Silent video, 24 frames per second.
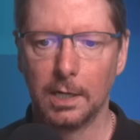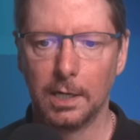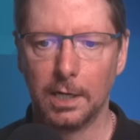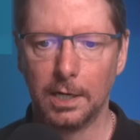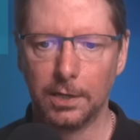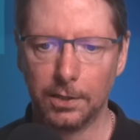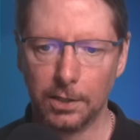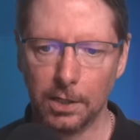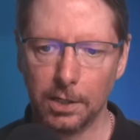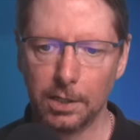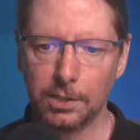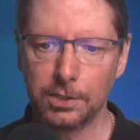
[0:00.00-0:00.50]

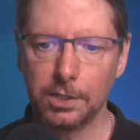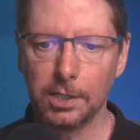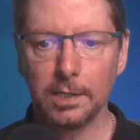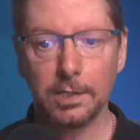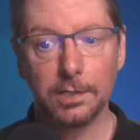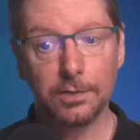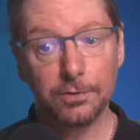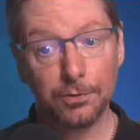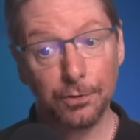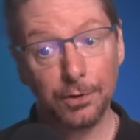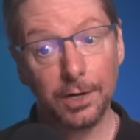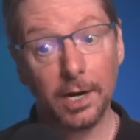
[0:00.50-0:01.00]
Inertia
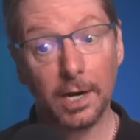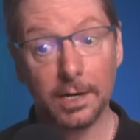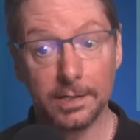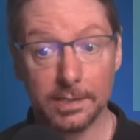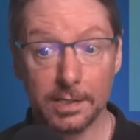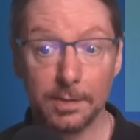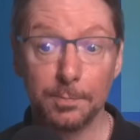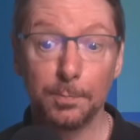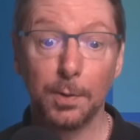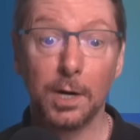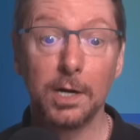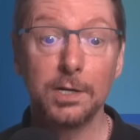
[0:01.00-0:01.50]
is
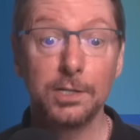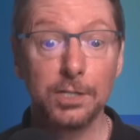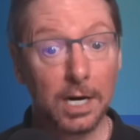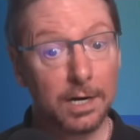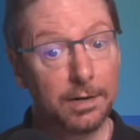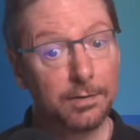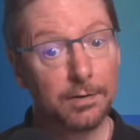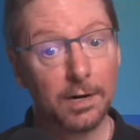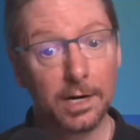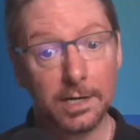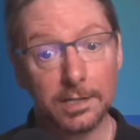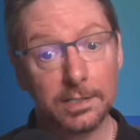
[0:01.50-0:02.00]
created by
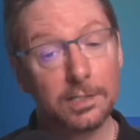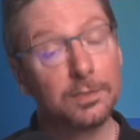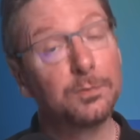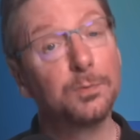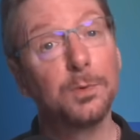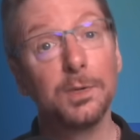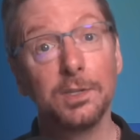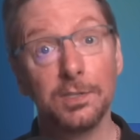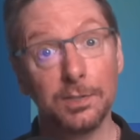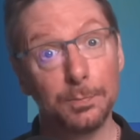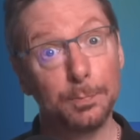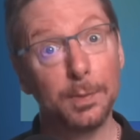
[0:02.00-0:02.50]
generators
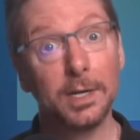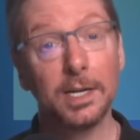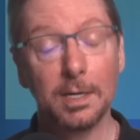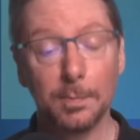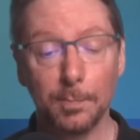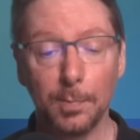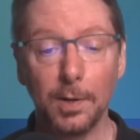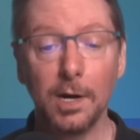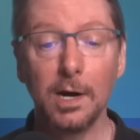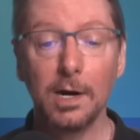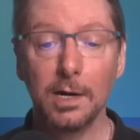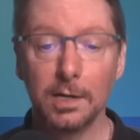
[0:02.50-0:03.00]
with
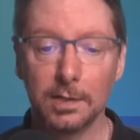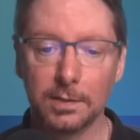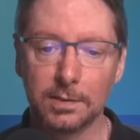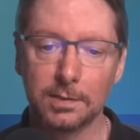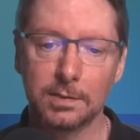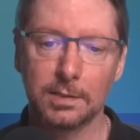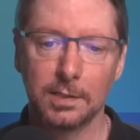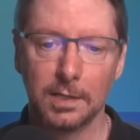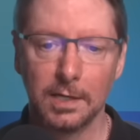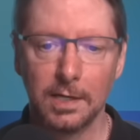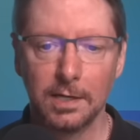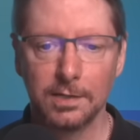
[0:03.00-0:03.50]
spinning
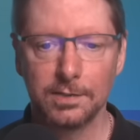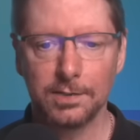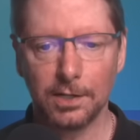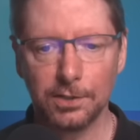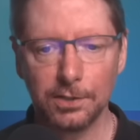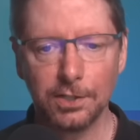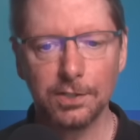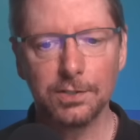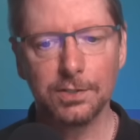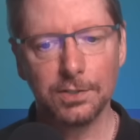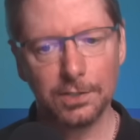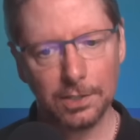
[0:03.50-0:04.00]
parts,
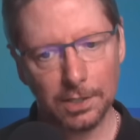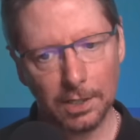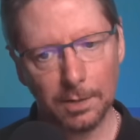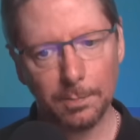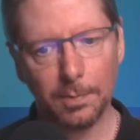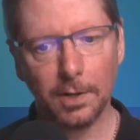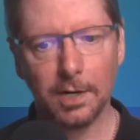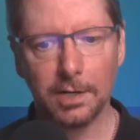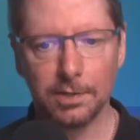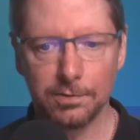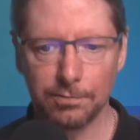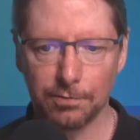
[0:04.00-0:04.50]
such as
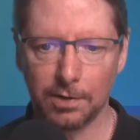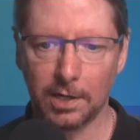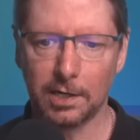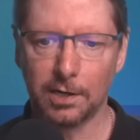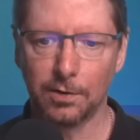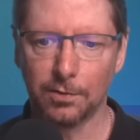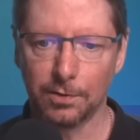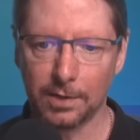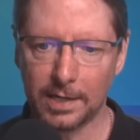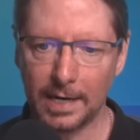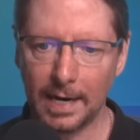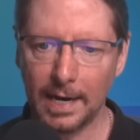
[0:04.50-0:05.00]
turbines running
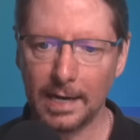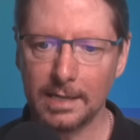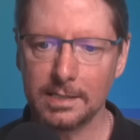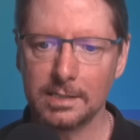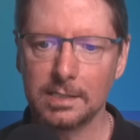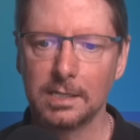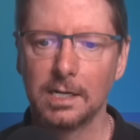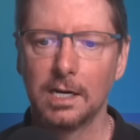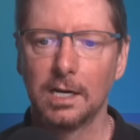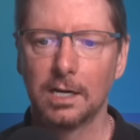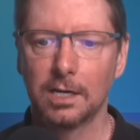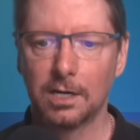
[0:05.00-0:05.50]
on gas,